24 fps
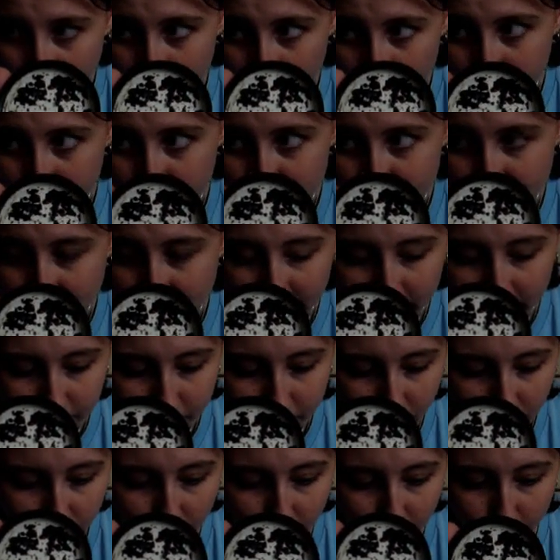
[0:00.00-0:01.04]
and then just kind
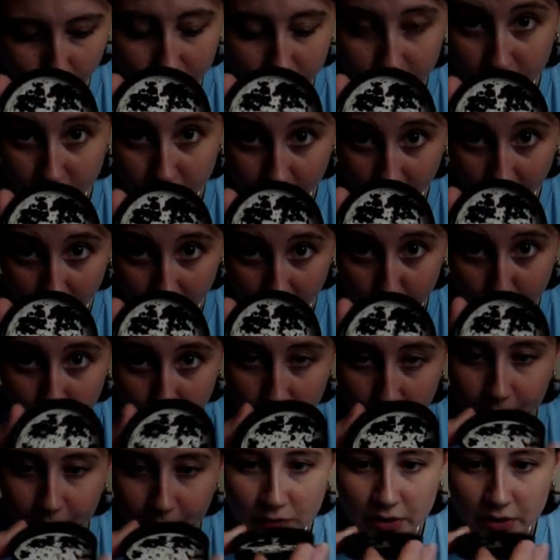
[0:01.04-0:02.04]
of thrown in a tub,